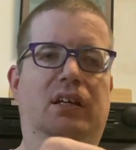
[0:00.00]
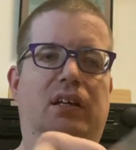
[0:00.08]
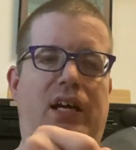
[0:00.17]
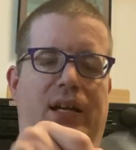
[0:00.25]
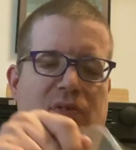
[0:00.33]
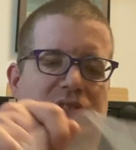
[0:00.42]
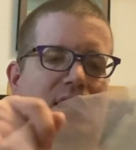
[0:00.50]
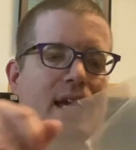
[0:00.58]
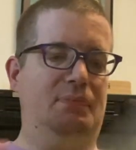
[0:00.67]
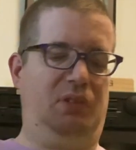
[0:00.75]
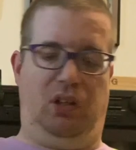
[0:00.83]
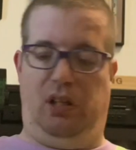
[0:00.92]
and it was
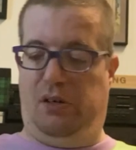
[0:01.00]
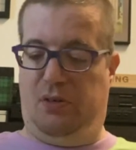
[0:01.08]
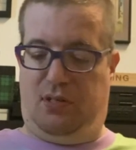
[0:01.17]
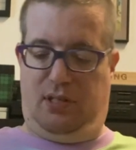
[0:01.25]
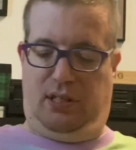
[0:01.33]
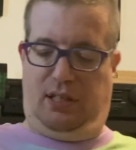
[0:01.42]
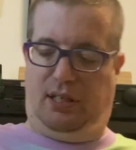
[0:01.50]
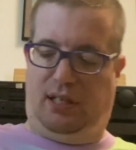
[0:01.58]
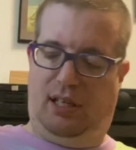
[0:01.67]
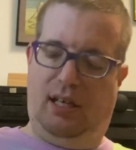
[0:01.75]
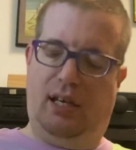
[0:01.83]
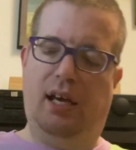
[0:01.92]
taped closed.
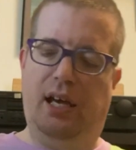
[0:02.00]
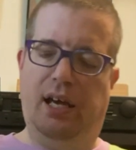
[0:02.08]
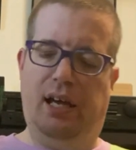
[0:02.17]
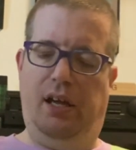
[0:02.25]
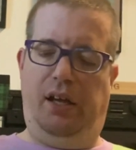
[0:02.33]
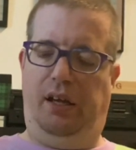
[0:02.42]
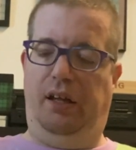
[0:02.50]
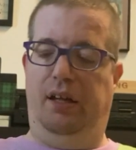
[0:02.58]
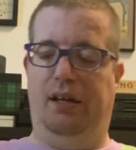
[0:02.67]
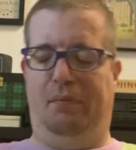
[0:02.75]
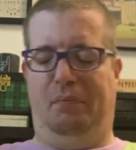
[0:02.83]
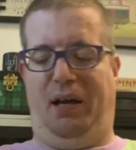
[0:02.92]

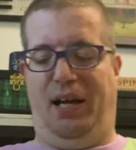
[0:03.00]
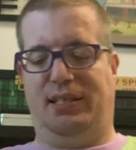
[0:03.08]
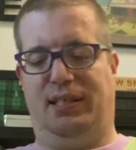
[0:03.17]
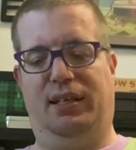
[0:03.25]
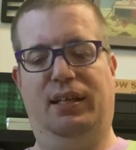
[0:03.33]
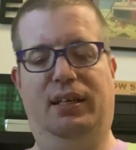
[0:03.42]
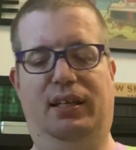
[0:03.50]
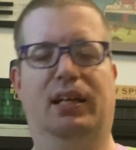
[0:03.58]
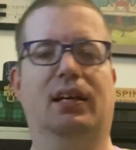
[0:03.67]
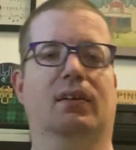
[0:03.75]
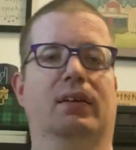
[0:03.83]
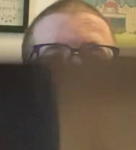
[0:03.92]
But
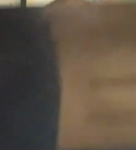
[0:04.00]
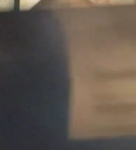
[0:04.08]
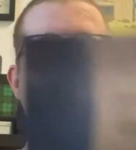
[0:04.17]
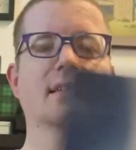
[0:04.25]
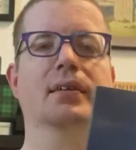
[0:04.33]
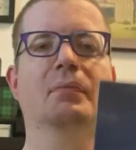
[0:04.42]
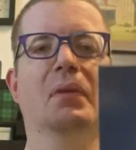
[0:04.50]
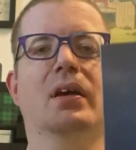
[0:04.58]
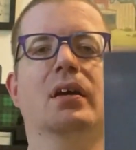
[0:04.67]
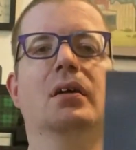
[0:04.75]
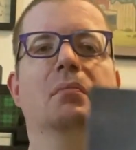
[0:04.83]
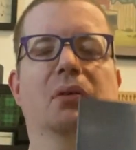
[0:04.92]
here it is,
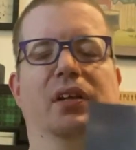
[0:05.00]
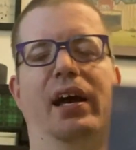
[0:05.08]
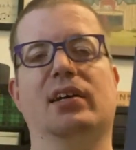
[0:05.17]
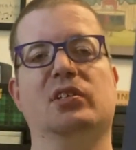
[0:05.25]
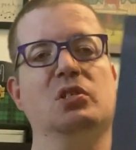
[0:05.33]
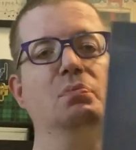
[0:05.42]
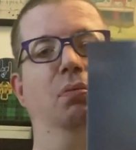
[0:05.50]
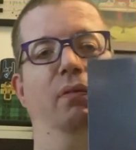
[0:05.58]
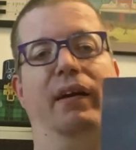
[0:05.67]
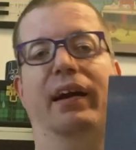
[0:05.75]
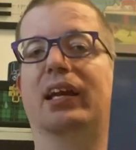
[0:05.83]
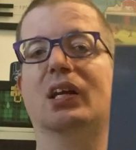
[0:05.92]
Billie Eilish's
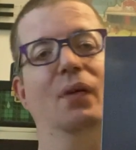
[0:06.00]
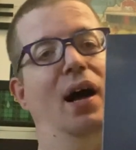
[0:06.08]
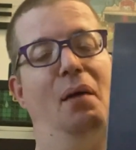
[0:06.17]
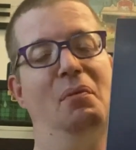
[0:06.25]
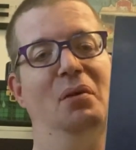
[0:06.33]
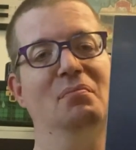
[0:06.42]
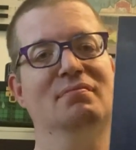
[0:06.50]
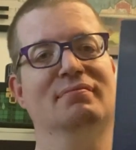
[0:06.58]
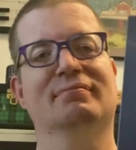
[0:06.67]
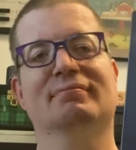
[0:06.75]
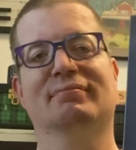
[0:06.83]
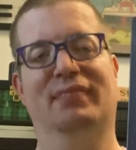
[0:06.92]
brand new album,
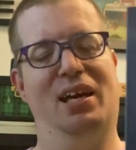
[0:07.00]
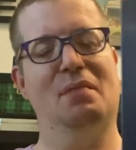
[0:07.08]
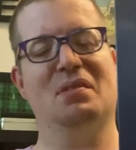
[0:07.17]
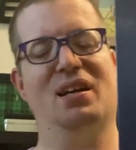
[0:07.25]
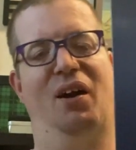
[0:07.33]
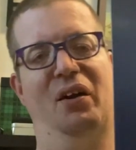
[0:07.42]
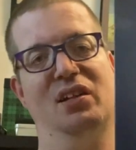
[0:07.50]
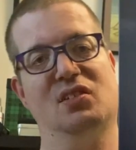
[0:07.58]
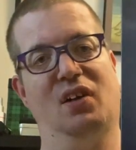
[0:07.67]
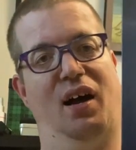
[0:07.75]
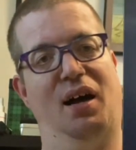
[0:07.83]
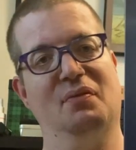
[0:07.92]
Hit Me Hard and
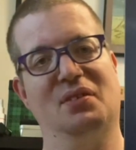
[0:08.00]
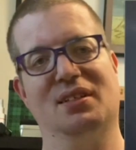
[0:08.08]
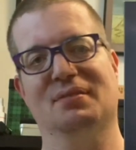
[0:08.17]
Soft.